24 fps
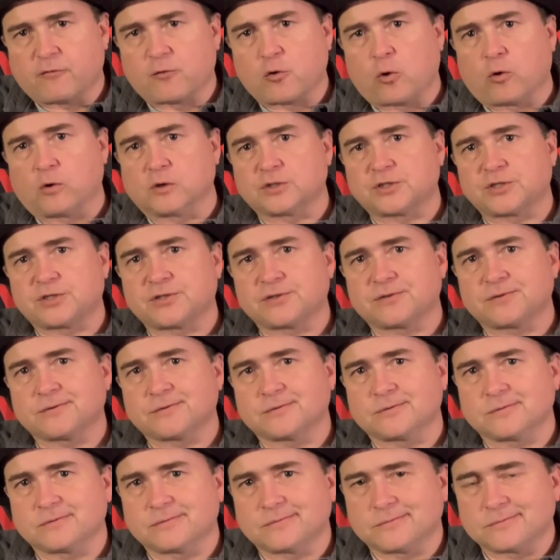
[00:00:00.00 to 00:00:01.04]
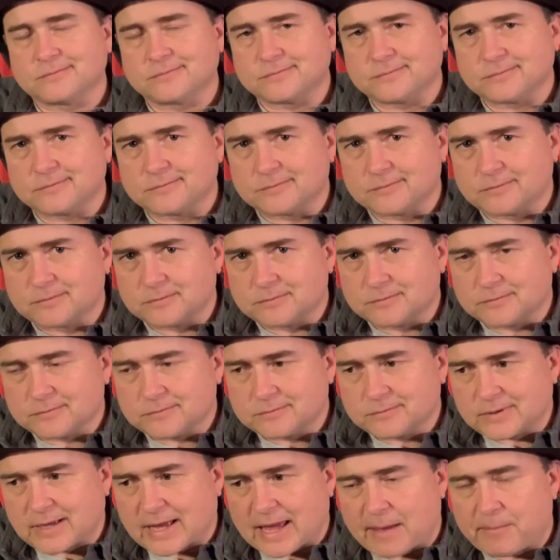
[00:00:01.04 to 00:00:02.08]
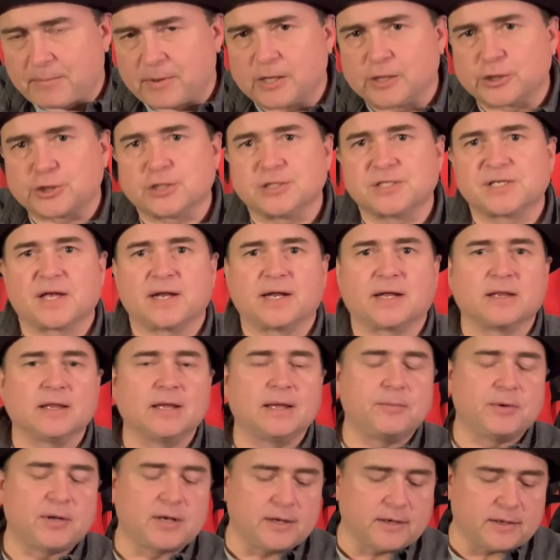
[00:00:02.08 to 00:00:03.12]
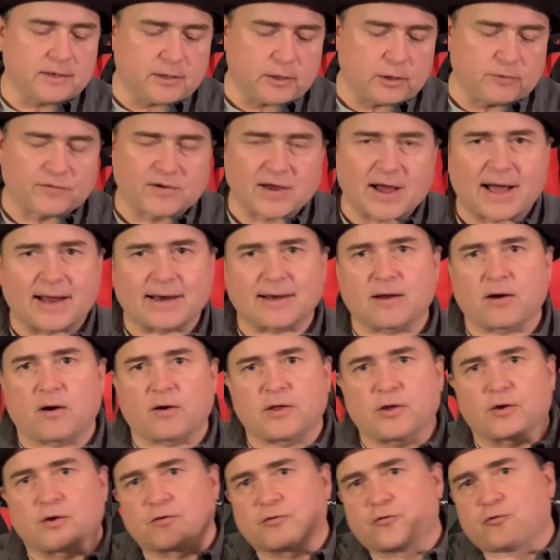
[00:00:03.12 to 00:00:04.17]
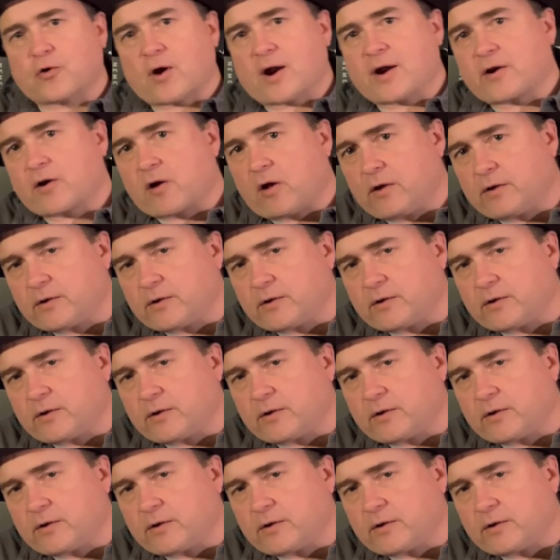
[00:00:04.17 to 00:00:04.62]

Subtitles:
course, ammunition's getting limited. You can try to call